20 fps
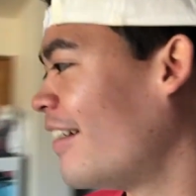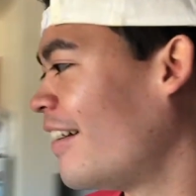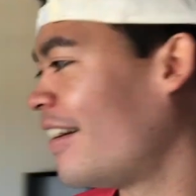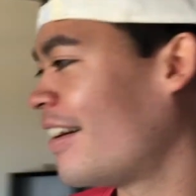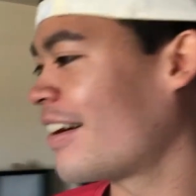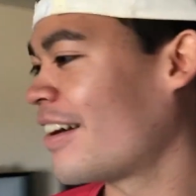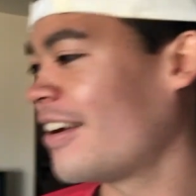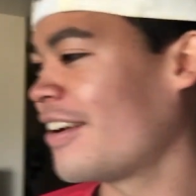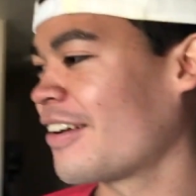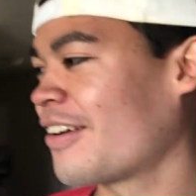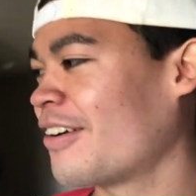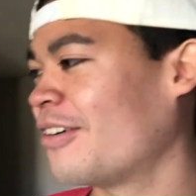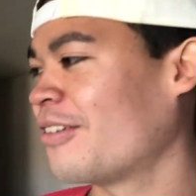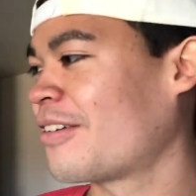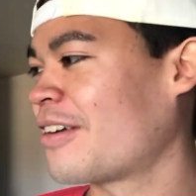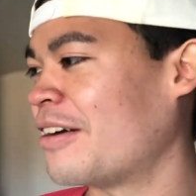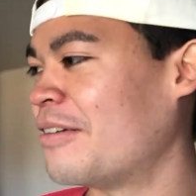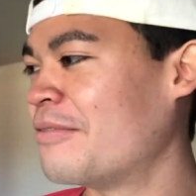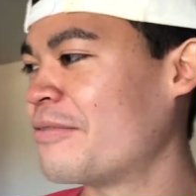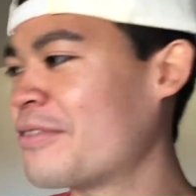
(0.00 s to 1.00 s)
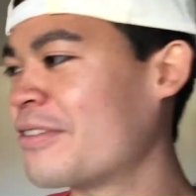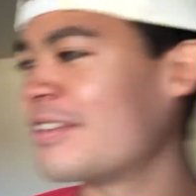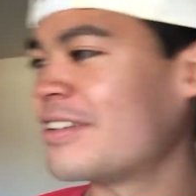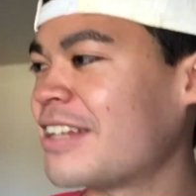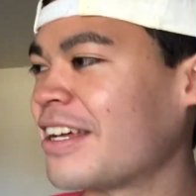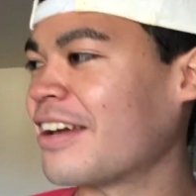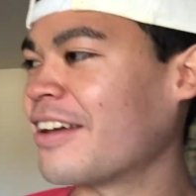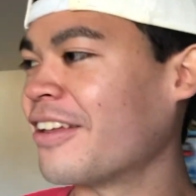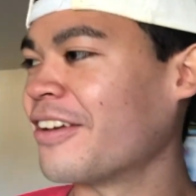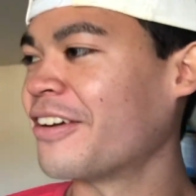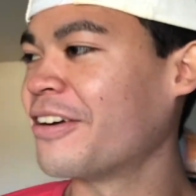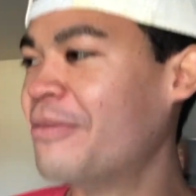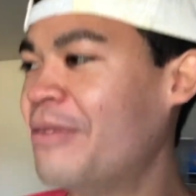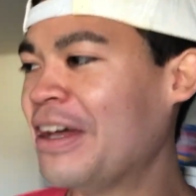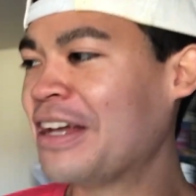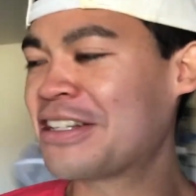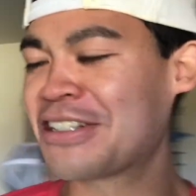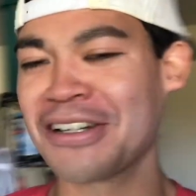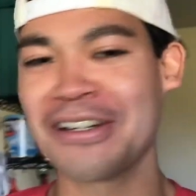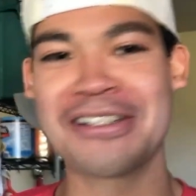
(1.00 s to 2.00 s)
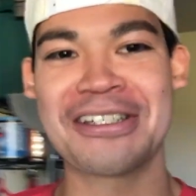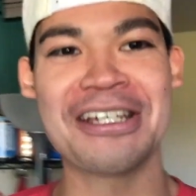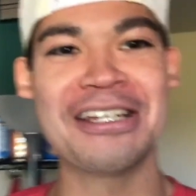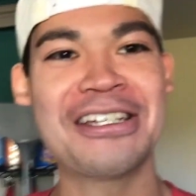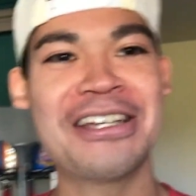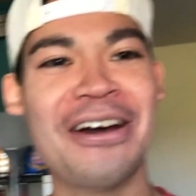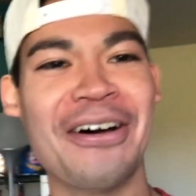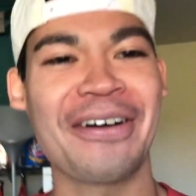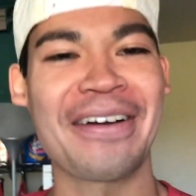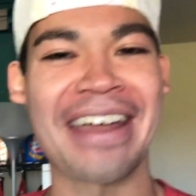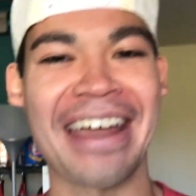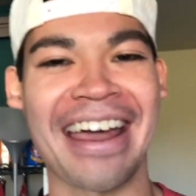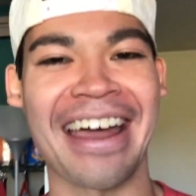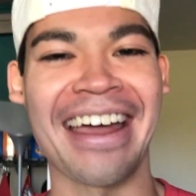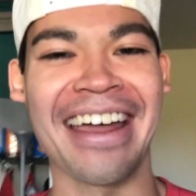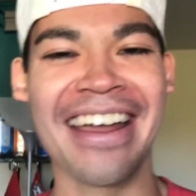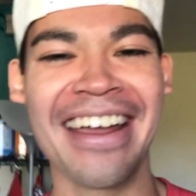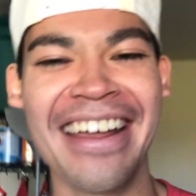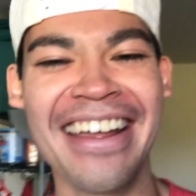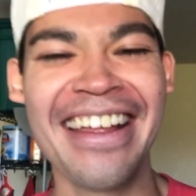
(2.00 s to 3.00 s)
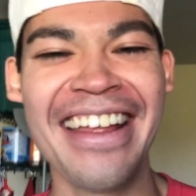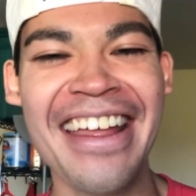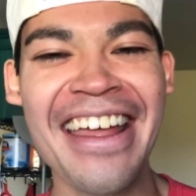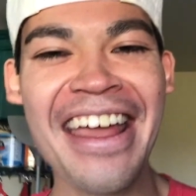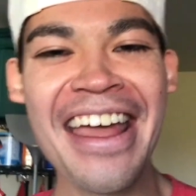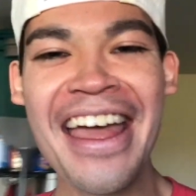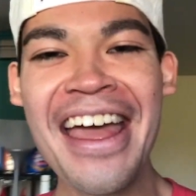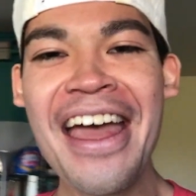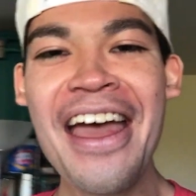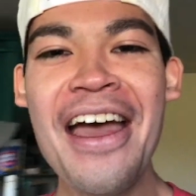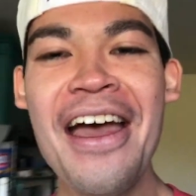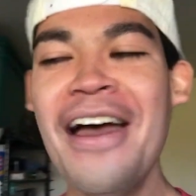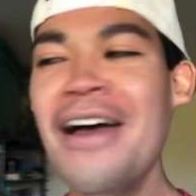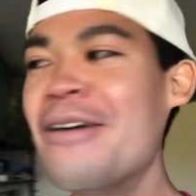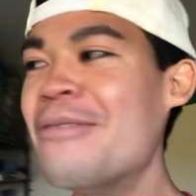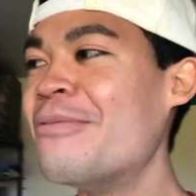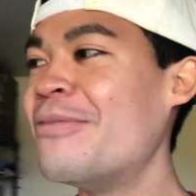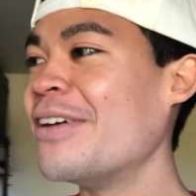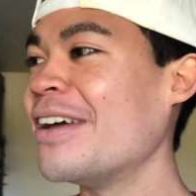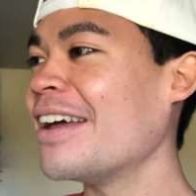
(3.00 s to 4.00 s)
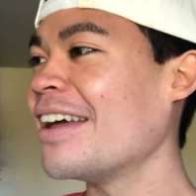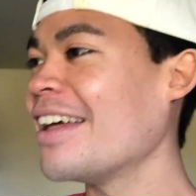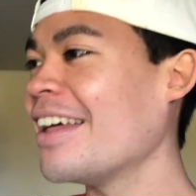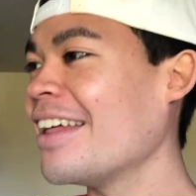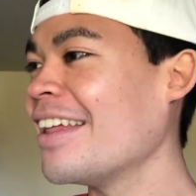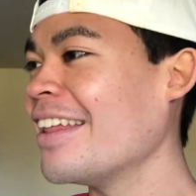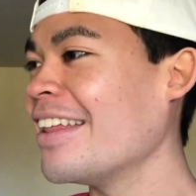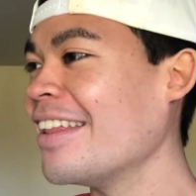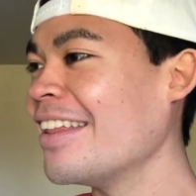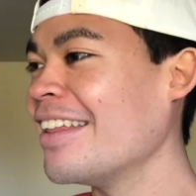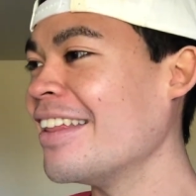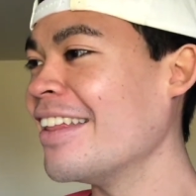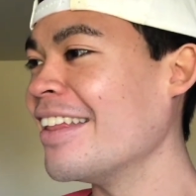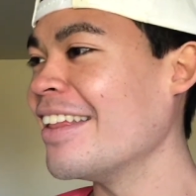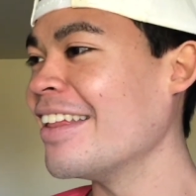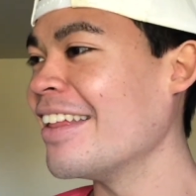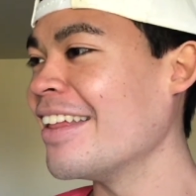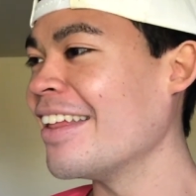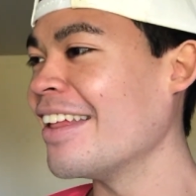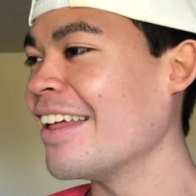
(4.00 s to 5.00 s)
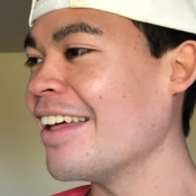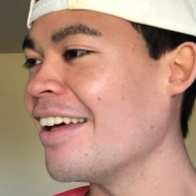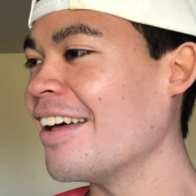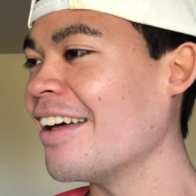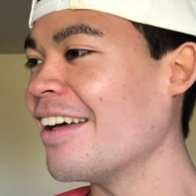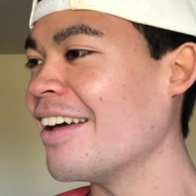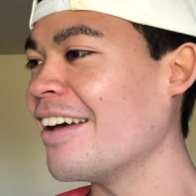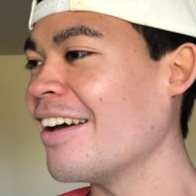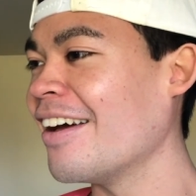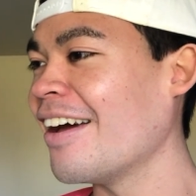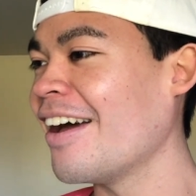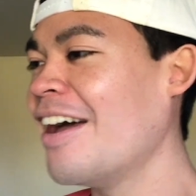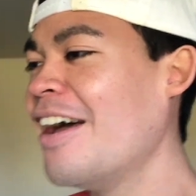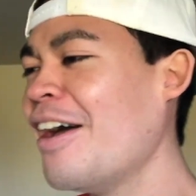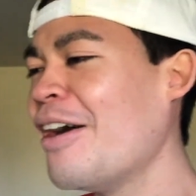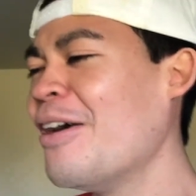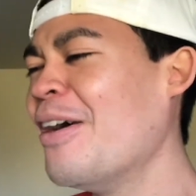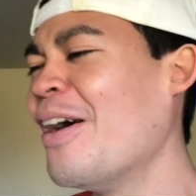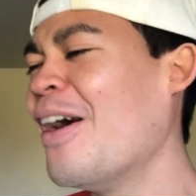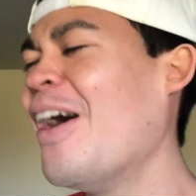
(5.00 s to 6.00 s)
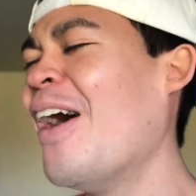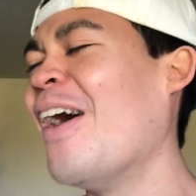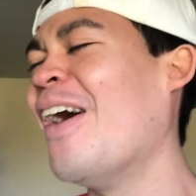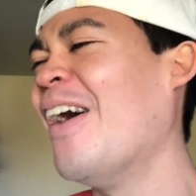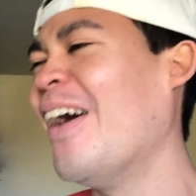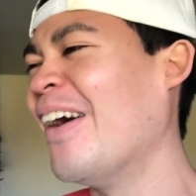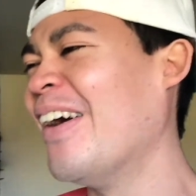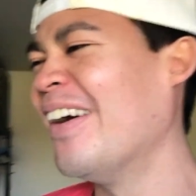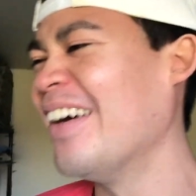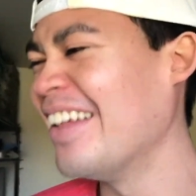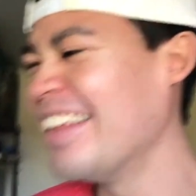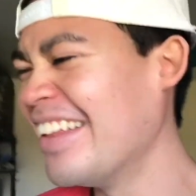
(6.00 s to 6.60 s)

I gotta go comfort Taylor and make sure she's okay. Why do all your videos but end up like I gotta go comfort Taylor?